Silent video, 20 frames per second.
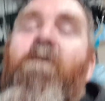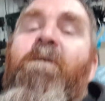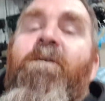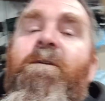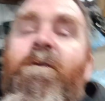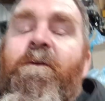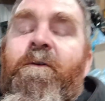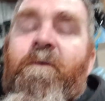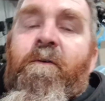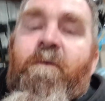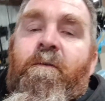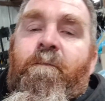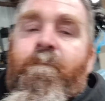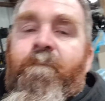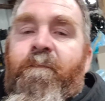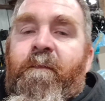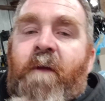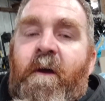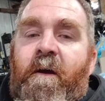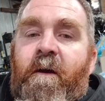So
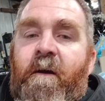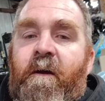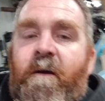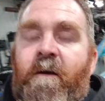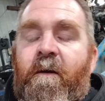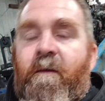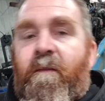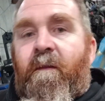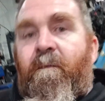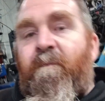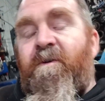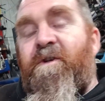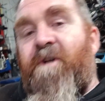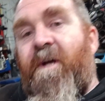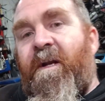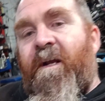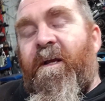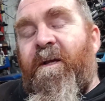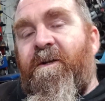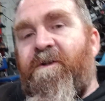the
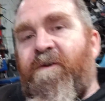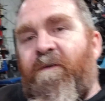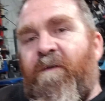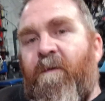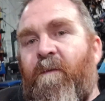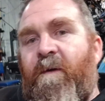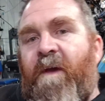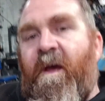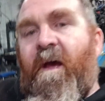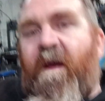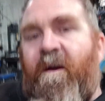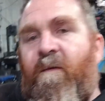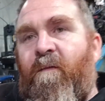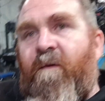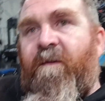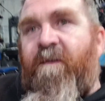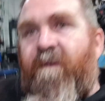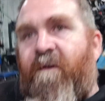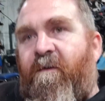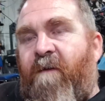machining issue that we had
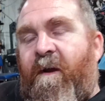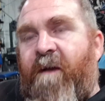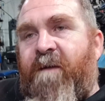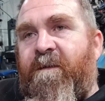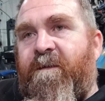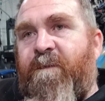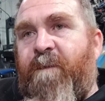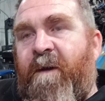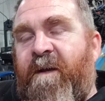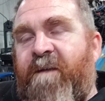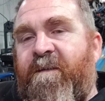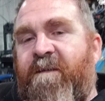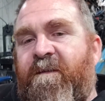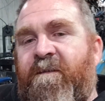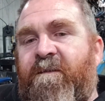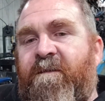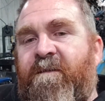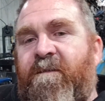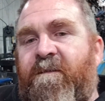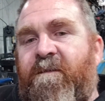with the crank
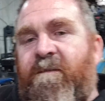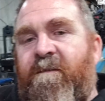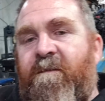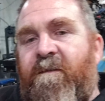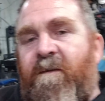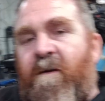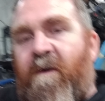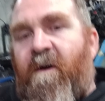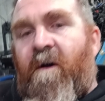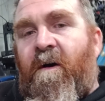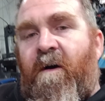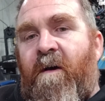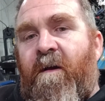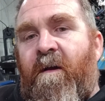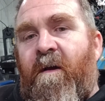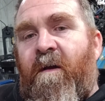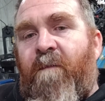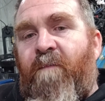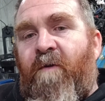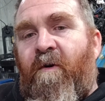spacers, I
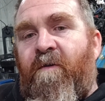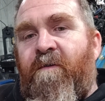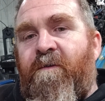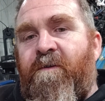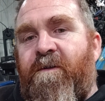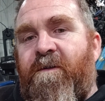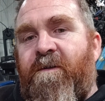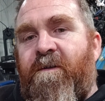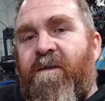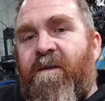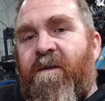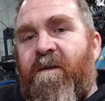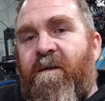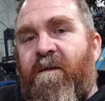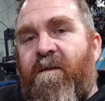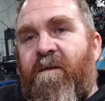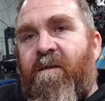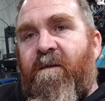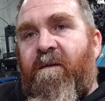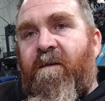approached
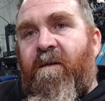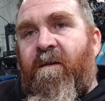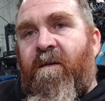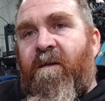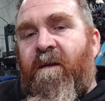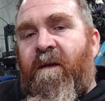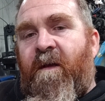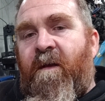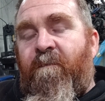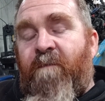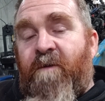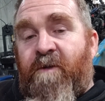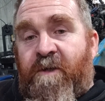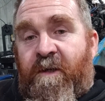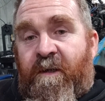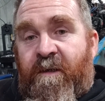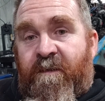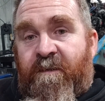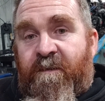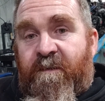the
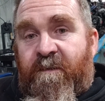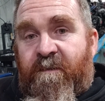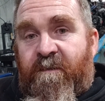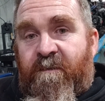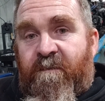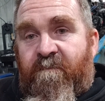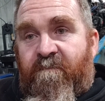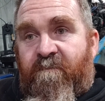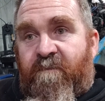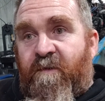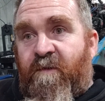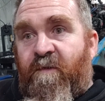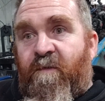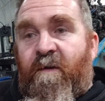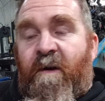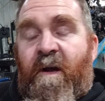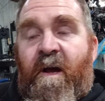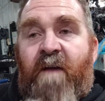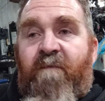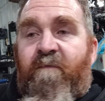machinist
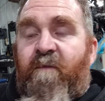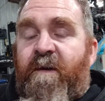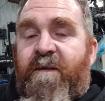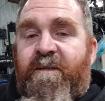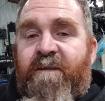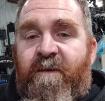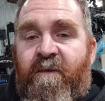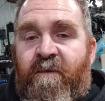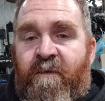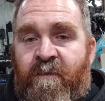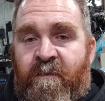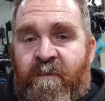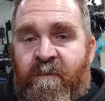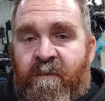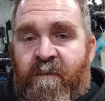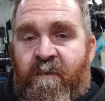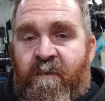2.5 weeks ago.